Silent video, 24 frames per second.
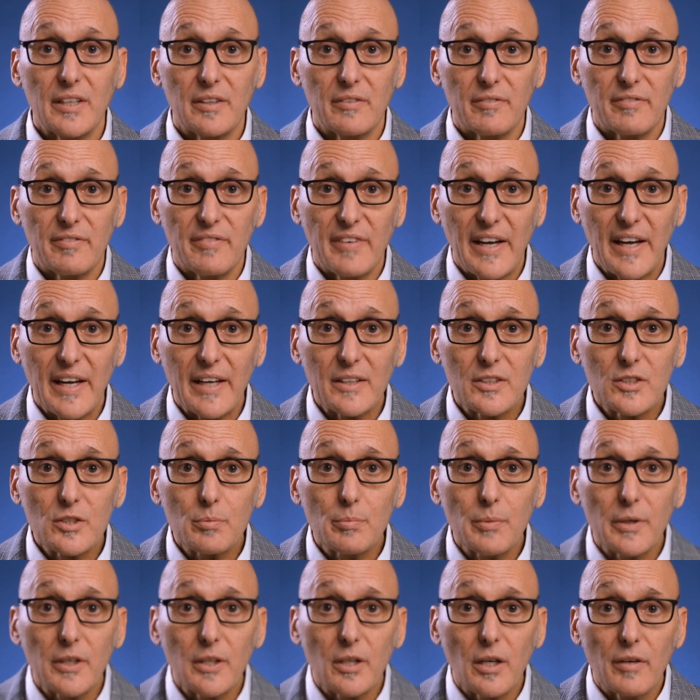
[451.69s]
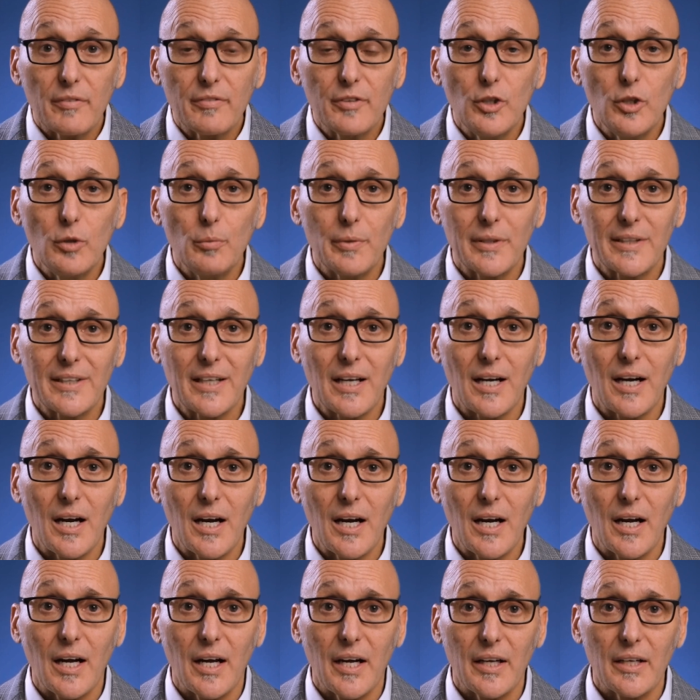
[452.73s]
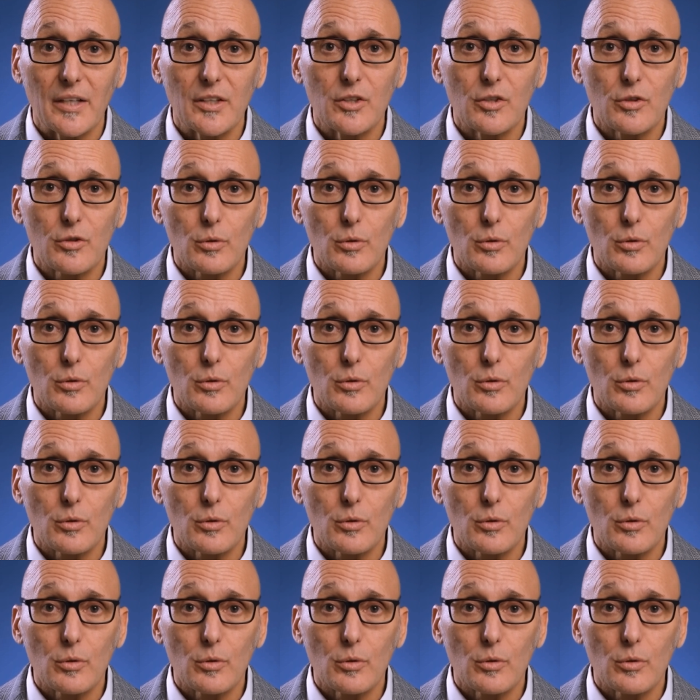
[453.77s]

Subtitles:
advancement of humankind